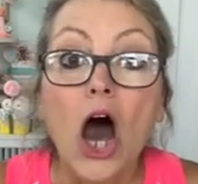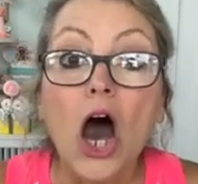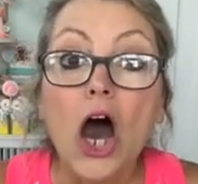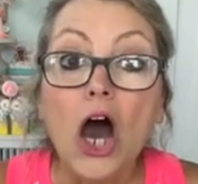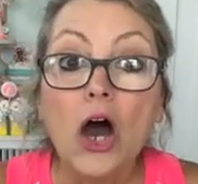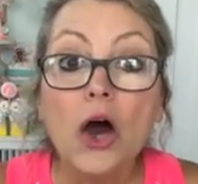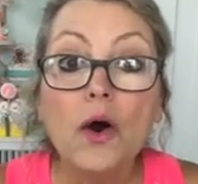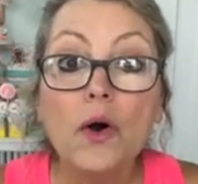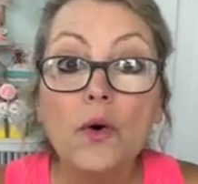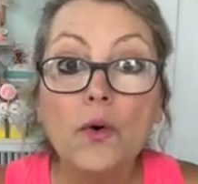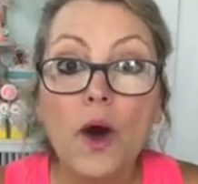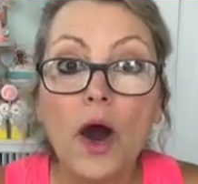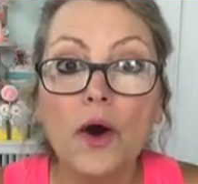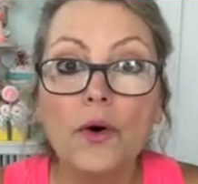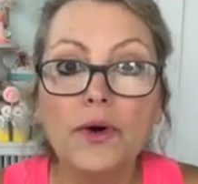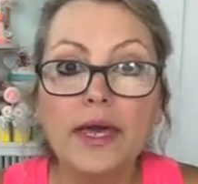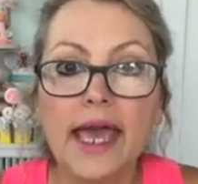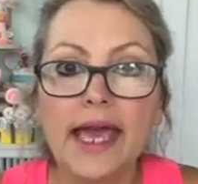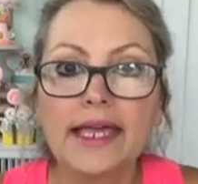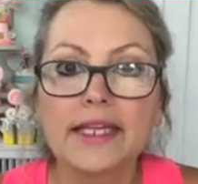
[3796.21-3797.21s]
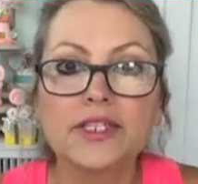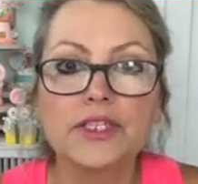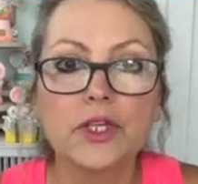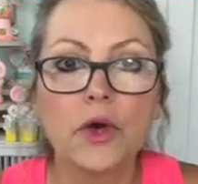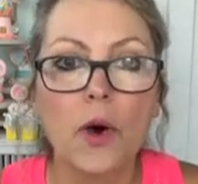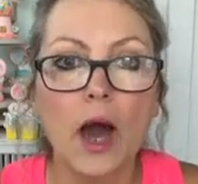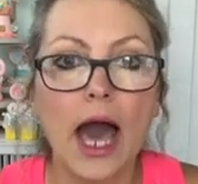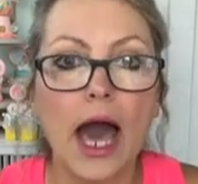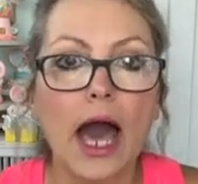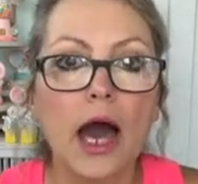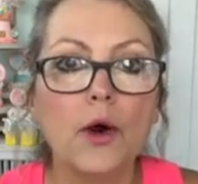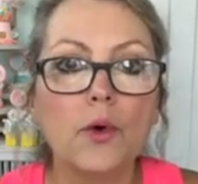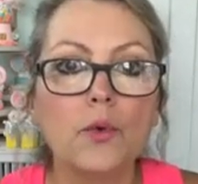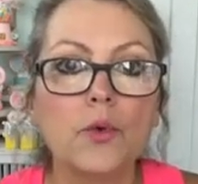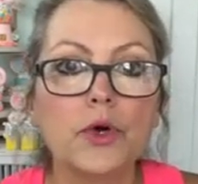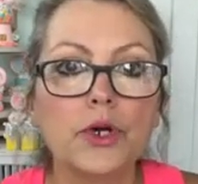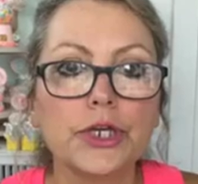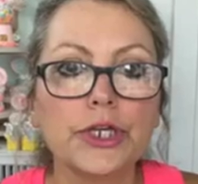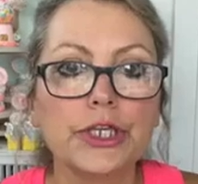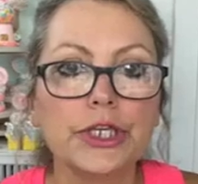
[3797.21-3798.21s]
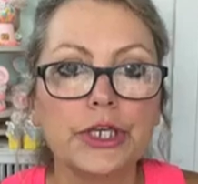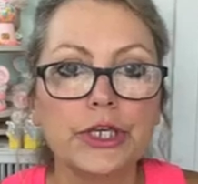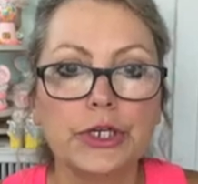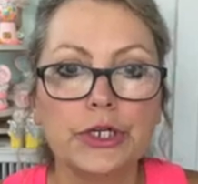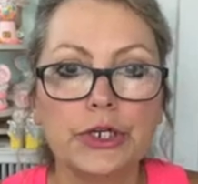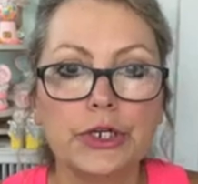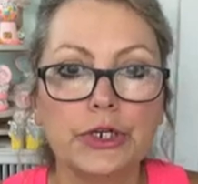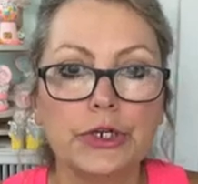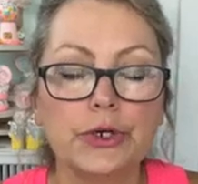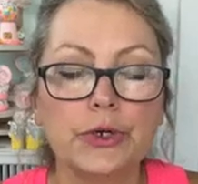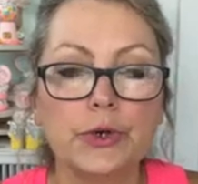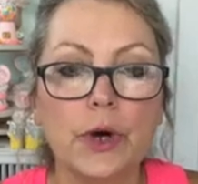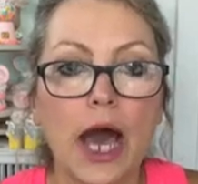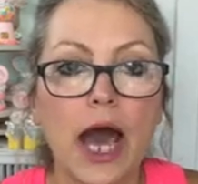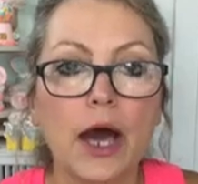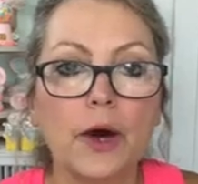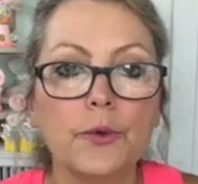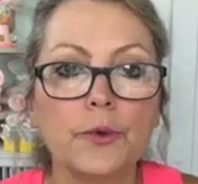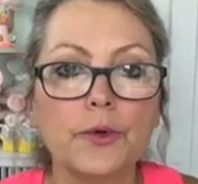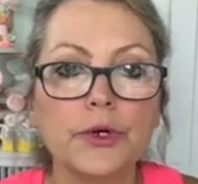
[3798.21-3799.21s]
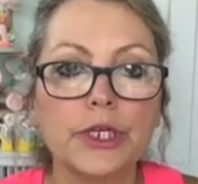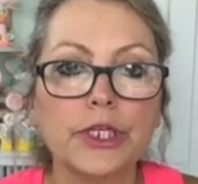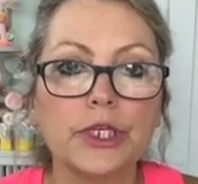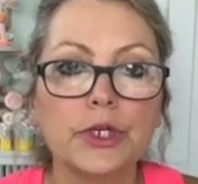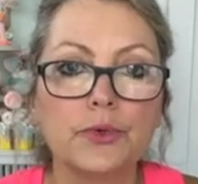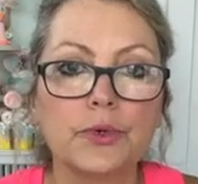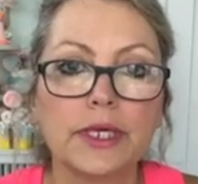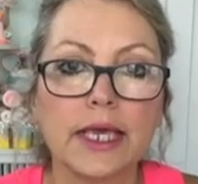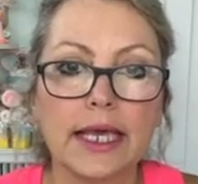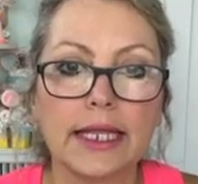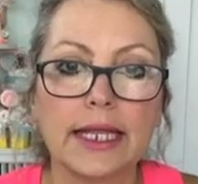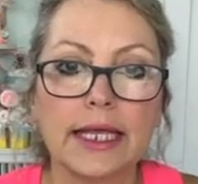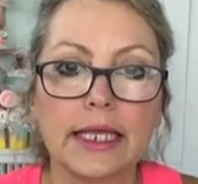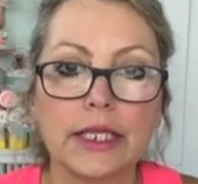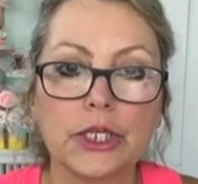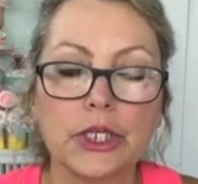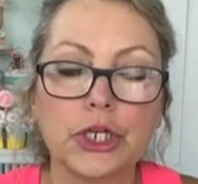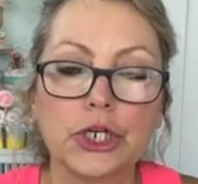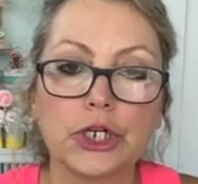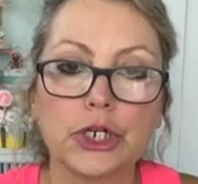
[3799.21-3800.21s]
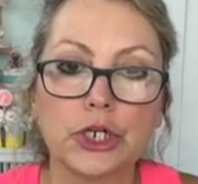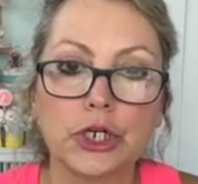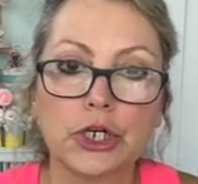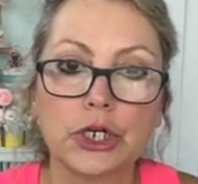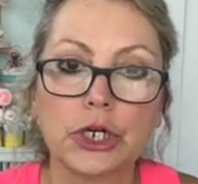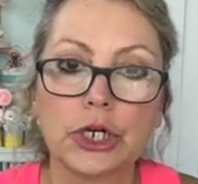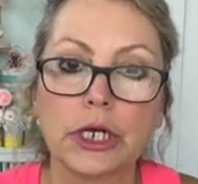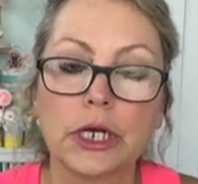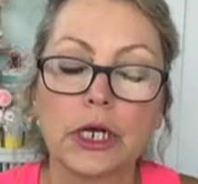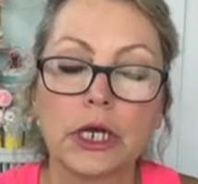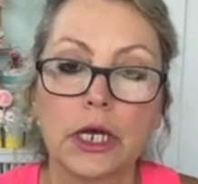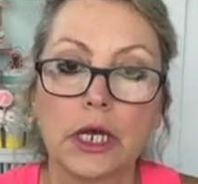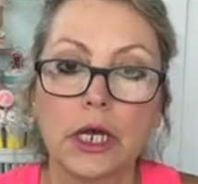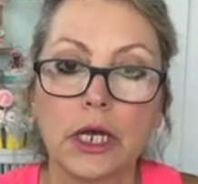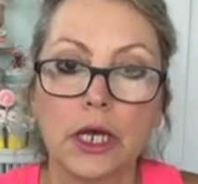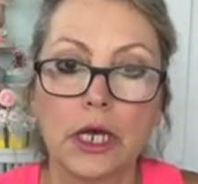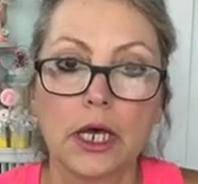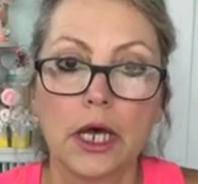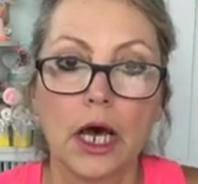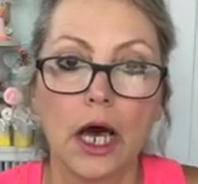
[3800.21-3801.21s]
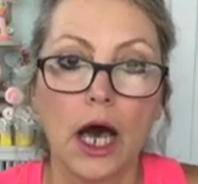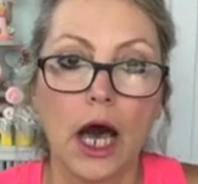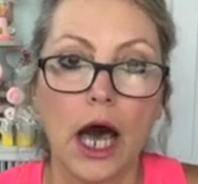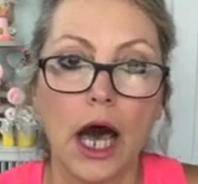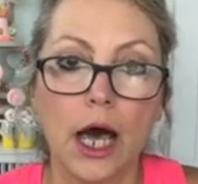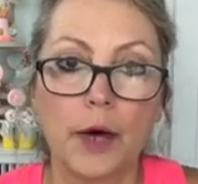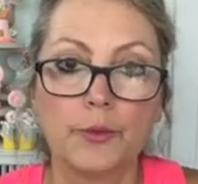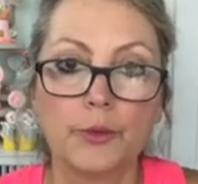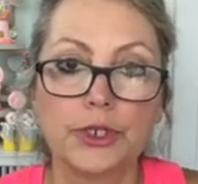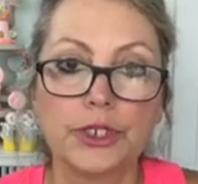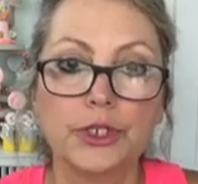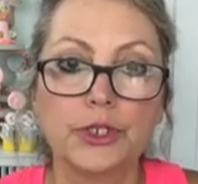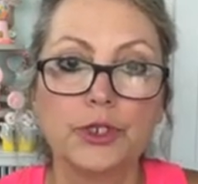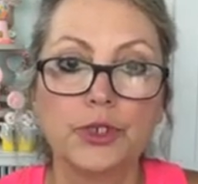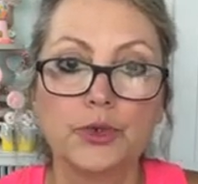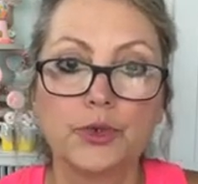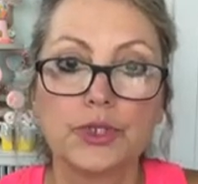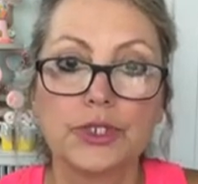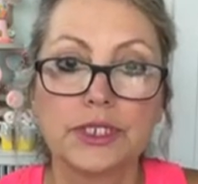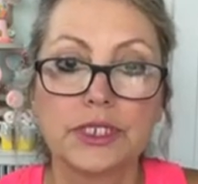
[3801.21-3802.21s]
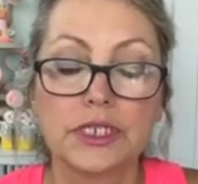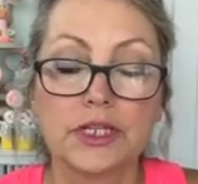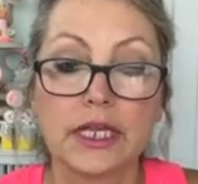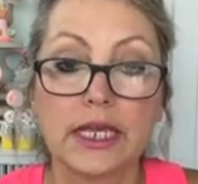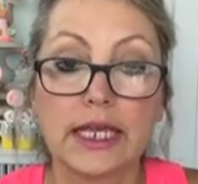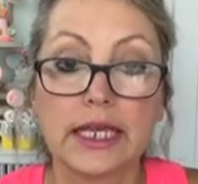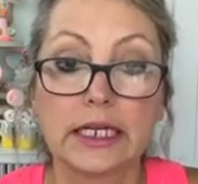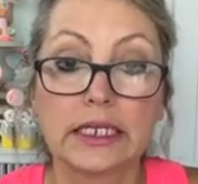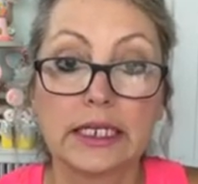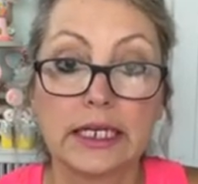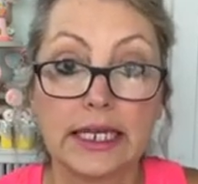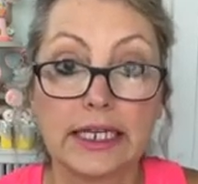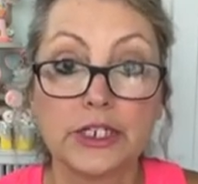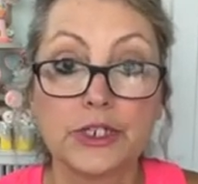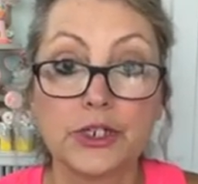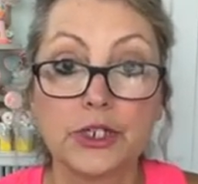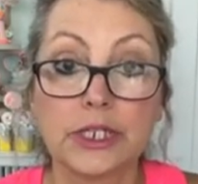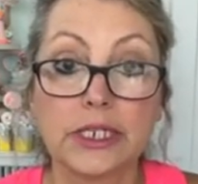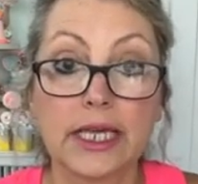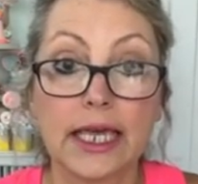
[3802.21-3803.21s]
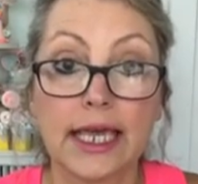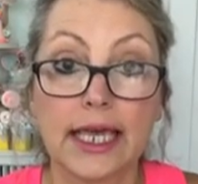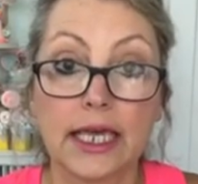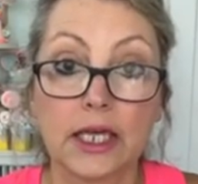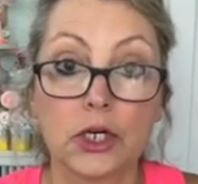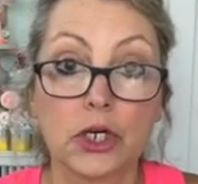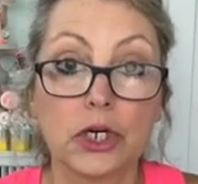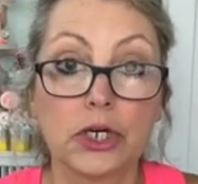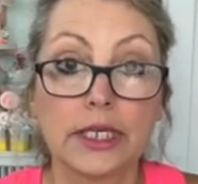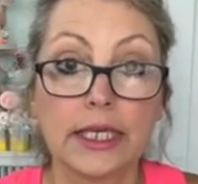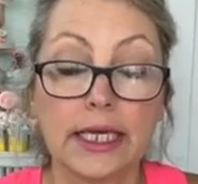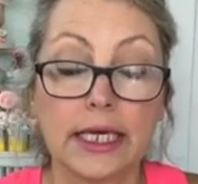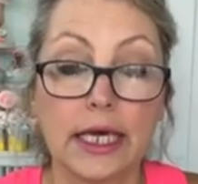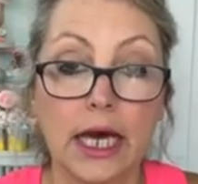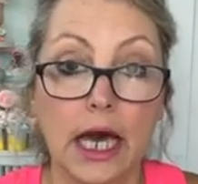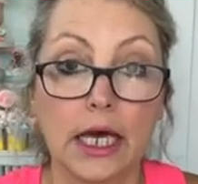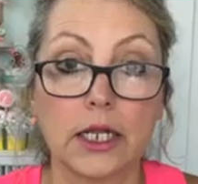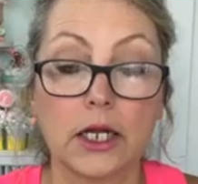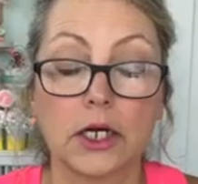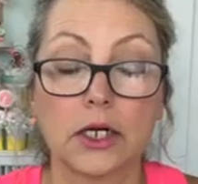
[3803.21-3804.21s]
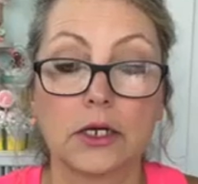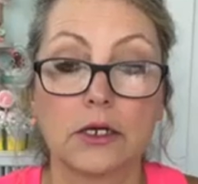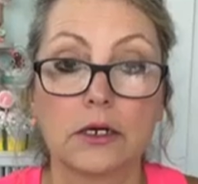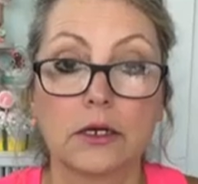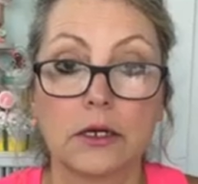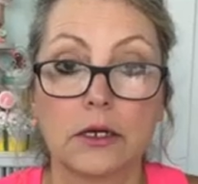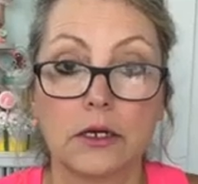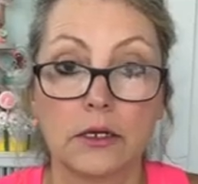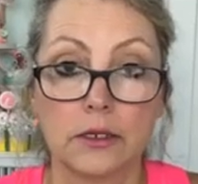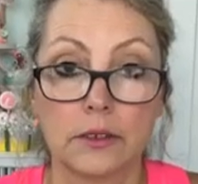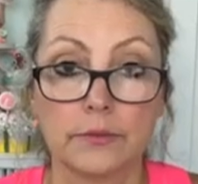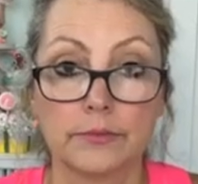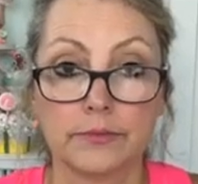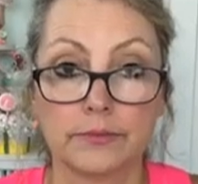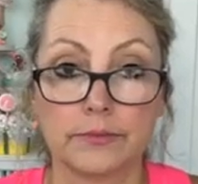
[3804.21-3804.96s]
Oh, okay. So how were you getting your, when you used an intricate cookie cutter,